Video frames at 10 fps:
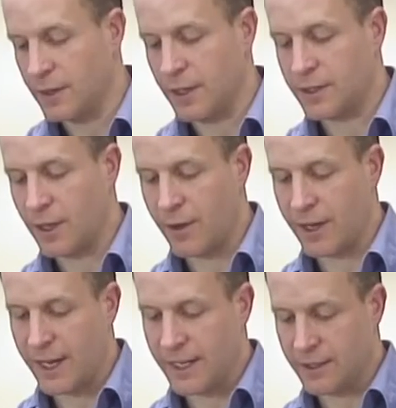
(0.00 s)
it's going
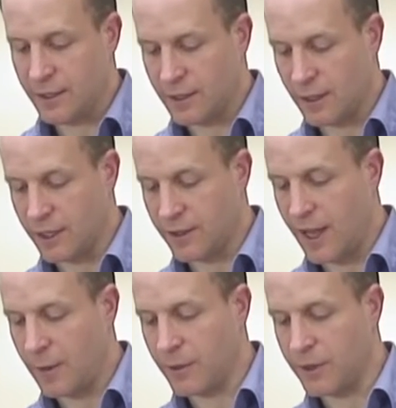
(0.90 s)
in like
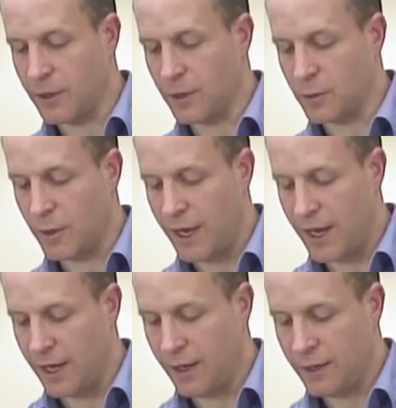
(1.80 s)
that with the nozzle
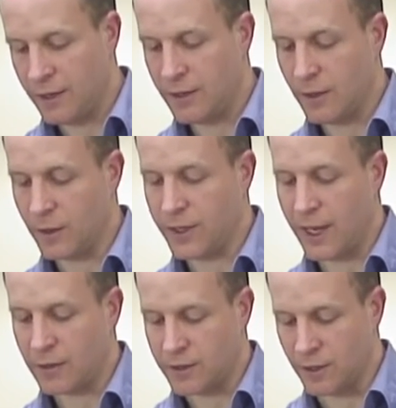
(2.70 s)
here on the
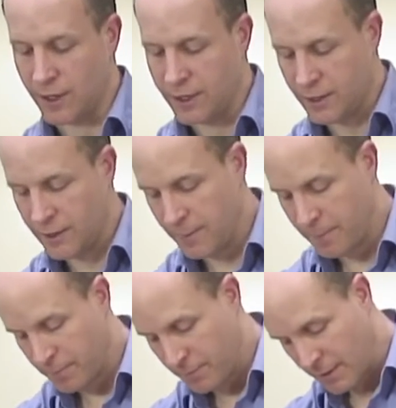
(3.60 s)
outside.
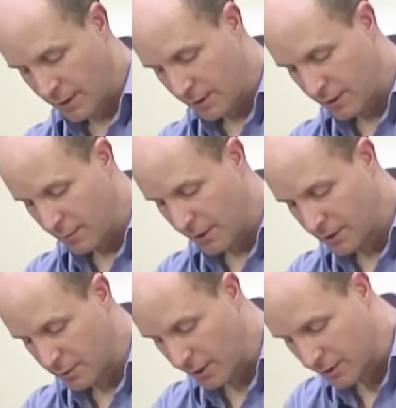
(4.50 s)
The
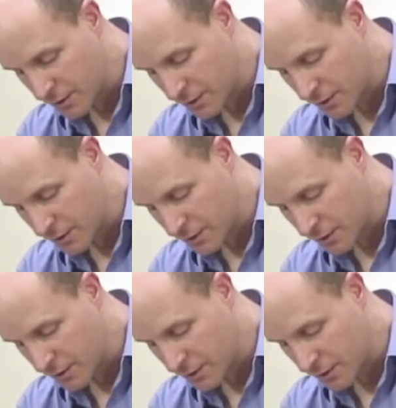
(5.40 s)
best way is